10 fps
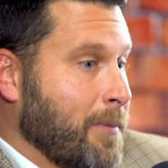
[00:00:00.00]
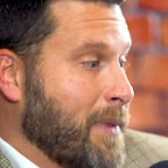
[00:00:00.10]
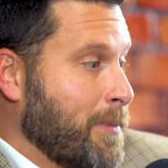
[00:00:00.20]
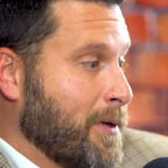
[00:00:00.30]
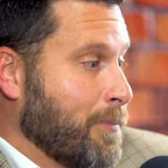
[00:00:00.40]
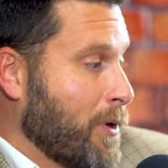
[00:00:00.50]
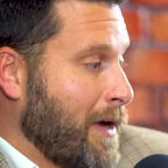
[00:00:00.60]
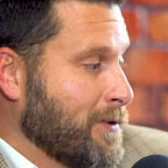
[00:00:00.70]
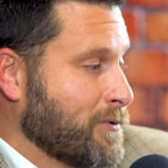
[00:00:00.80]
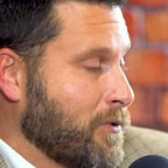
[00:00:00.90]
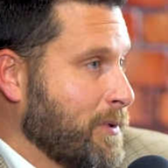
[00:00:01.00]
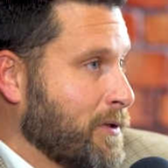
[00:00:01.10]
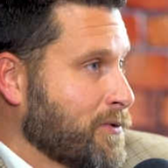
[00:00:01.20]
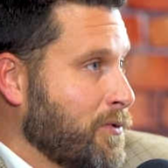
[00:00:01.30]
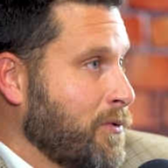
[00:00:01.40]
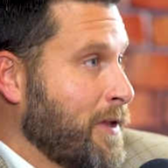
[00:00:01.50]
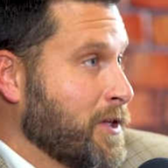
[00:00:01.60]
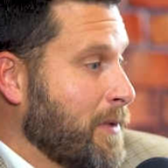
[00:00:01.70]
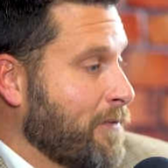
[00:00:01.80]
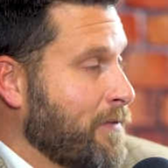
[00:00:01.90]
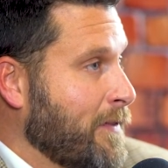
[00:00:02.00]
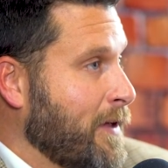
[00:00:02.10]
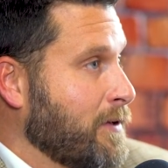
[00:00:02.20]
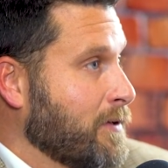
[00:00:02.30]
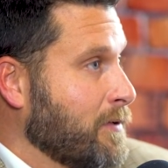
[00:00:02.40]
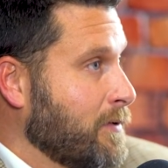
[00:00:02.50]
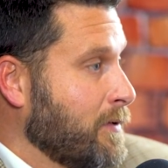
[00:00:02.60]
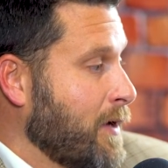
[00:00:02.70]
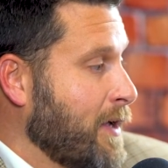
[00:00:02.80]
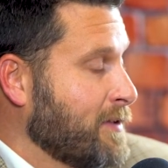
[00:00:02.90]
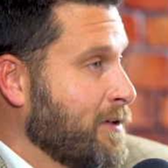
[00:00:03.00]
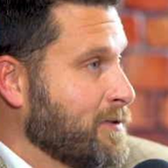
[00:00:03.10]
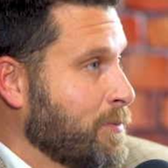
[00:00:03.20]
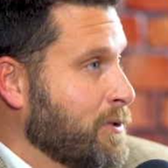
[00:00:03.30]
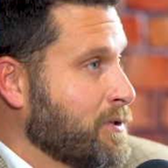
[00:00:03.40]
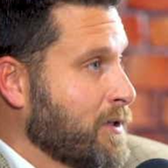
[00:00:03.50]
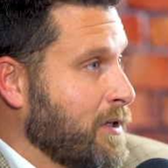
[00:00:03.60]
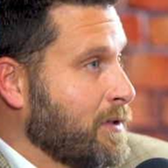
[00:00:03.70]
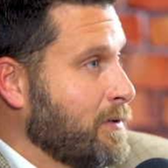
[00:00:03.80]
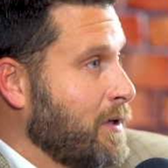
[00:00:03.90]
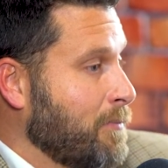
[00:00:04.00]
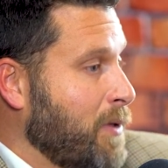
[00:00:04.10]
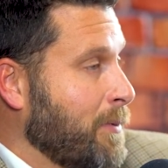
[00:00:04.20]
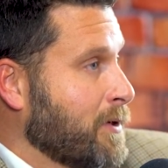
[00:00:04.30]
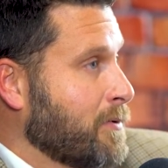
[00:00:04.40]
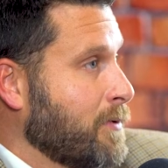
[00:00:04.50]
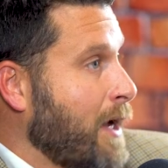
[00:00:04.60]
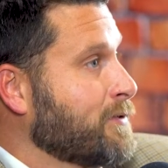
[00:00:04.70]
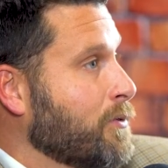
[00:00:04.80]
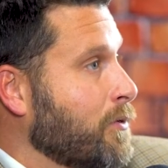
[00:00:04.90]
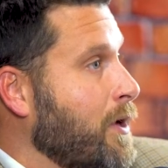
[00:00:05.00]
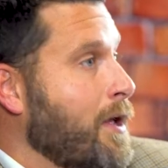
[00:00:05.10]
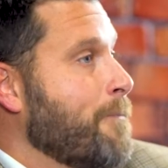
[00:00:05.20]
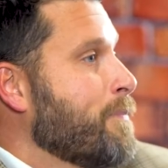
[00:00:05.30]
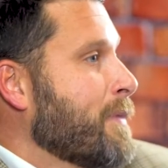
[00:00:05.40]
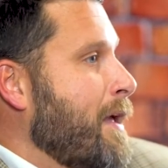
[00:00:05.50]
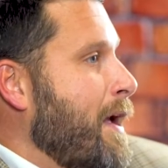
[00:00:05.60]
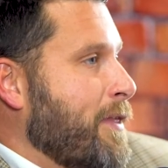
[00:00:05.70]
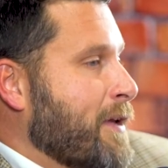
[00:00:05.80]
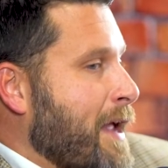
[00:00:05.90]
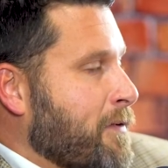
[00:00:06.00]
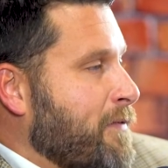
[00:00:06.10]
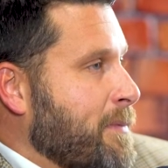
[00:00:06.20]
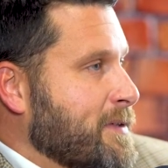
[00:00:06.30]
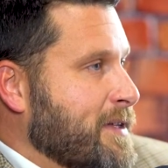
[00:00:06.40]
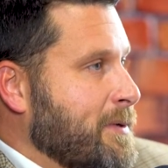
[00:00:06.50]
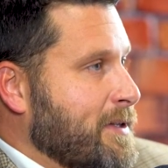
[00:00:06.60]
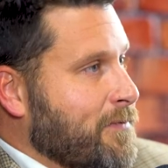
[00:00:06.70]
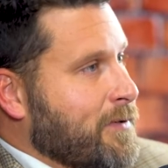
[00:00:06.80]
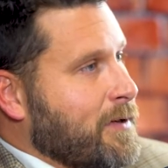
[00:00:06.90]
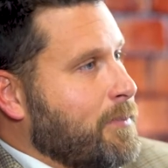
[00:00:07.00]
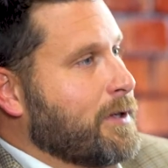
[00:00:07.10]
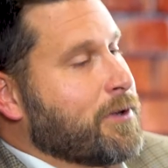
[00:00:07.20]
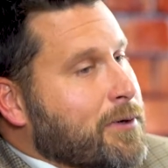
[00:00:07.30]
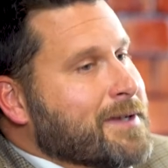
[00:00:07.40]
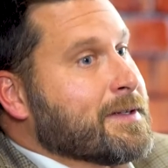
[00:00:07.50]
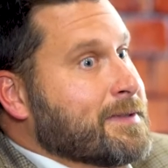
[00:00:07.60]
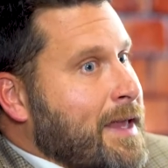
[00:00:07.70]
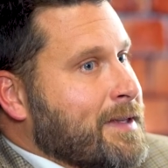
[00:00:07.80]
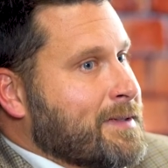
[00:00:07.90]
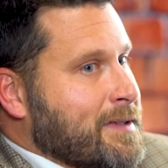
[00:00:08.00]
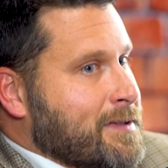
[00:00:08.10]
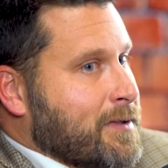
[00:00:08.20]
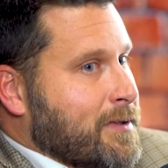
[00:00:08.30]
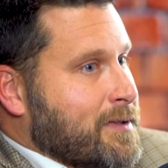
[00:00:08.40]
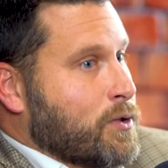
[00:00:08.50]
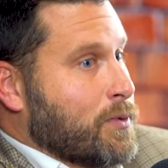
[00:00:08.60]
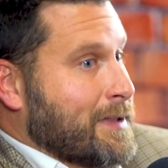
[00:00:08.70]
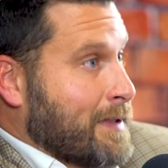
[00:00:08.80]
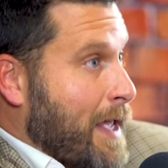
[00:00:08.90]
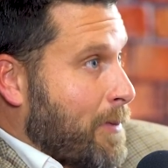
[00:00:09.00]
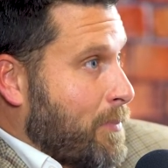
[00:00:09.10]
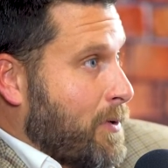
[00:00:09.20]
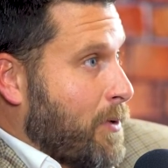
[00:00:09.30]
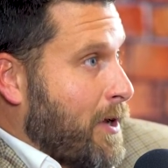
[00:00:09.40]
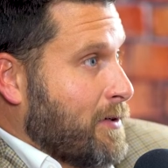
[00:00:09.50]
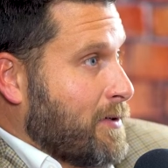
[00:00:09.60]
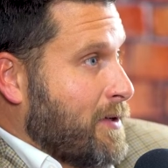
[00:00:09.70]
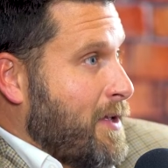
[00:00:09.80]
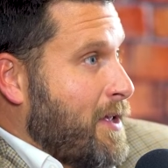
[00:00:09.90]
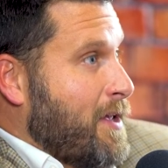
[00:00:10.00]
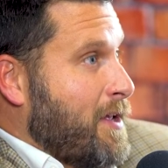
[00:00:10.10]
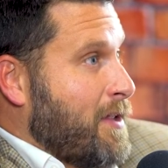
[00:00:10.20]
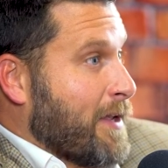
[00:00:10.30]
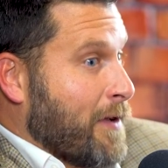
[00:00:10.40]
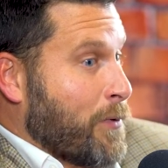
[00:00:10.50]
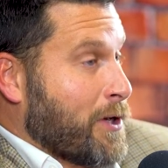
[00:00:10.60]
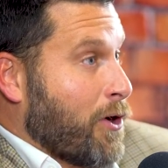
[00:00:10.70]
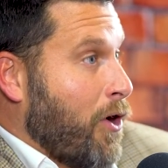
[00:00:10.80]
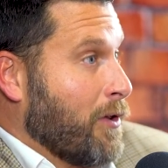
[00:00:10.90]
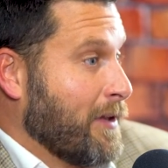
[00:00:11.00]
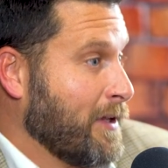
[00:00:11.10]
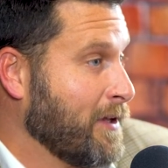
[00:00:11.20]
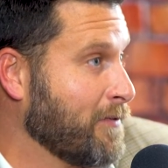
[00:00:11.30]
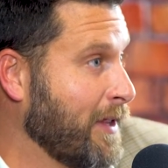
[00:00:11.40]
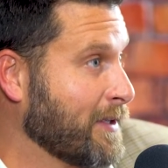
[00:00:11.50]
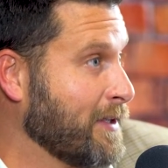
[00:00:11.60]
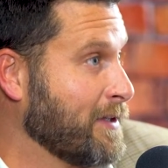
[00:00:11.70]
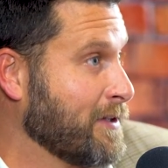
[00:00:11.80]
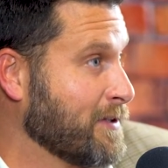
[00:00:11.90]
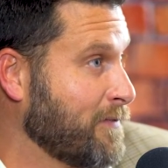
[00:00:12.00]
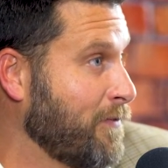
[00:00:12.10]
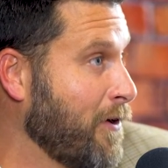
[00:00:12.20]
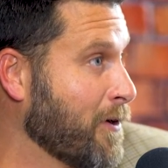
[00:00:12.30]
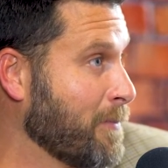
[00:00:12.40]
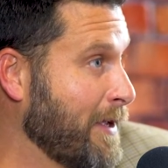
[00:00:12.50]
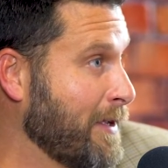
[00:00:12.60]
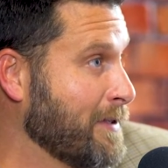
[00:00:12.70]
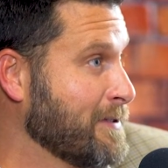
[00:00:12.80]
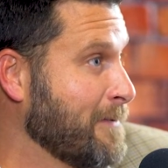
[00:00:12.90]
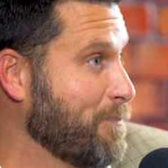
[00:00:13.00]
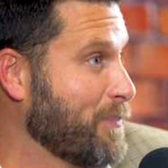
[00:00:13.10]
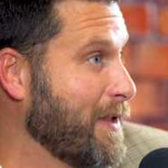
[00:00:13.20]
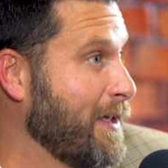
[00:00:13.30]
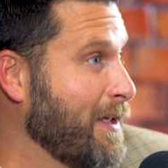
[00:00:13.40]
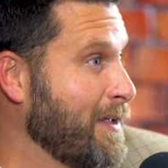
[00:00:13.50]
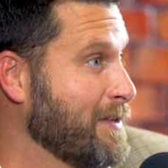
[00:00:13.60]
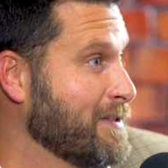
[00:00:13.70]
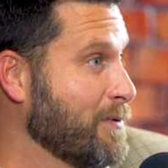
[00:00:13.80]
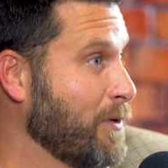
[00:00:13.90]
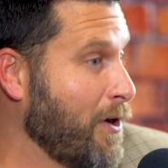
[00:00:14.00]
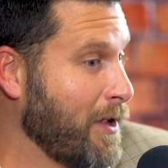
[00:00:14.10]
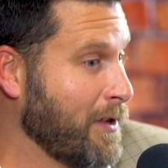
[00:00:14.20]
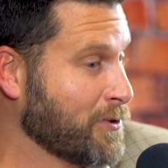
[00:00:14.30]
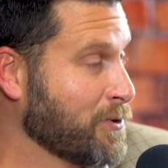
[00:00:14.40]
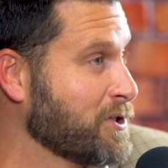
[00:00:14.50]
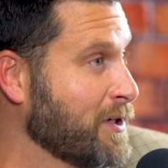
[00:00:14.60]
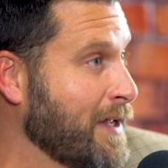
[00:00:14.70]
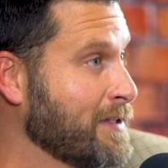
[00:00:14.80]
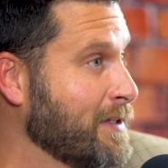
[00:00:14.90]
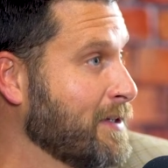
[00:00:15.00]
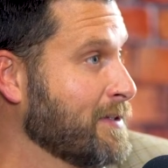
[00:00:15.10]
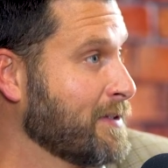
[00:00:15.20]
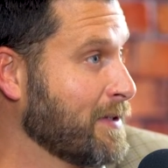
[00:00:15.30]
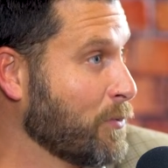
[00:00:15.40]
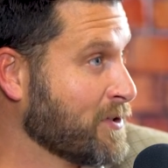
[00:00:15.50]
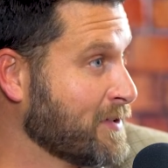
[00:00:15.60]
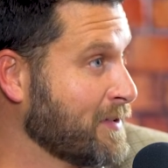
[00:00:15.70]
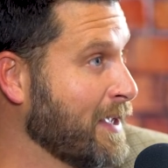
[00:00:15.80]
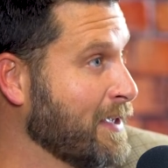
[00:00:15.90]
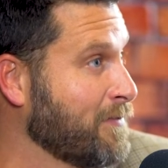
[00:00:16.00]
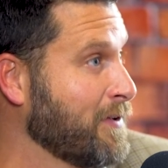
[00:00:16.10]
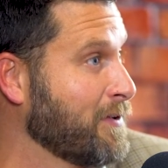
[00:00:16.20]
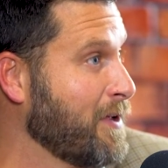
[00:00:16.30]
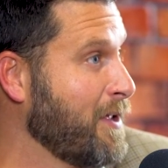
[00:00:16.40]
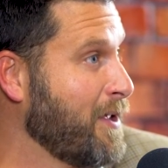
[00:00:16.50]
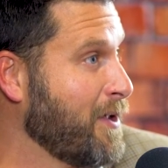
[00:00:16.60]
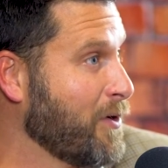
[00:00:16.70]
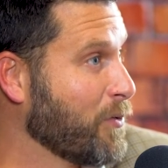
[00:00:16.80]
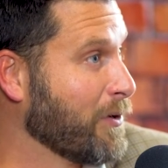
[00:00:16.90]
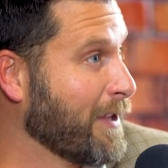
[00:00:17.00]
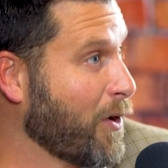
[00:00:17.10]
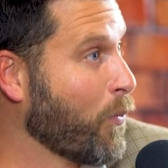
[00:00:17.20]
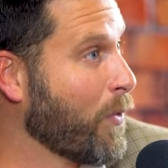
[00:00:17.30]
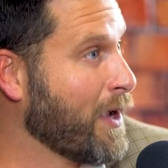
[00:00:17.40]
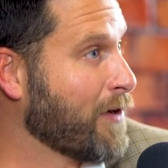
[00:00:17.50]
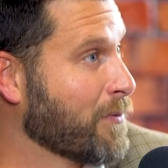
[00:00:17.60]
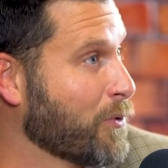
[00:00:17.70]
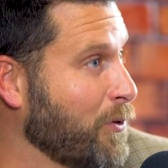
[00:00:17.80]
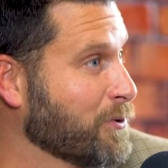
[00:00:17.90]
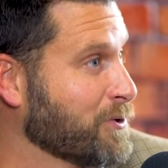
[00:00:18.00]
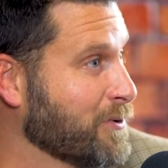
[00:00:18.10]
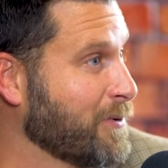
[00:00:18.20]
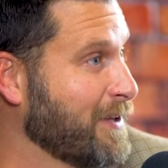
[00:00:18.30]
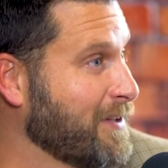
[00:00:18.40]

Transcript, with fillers: maybe private school, middle school, and then you might find that God tells you to put your kid in public high school. Yeah. I think every family is going to be different, but there is a tendency to escape, right? Yeah. Like if we could all live like in this farmland and it's Christian ideas and we're safe and we're like away from culture, right?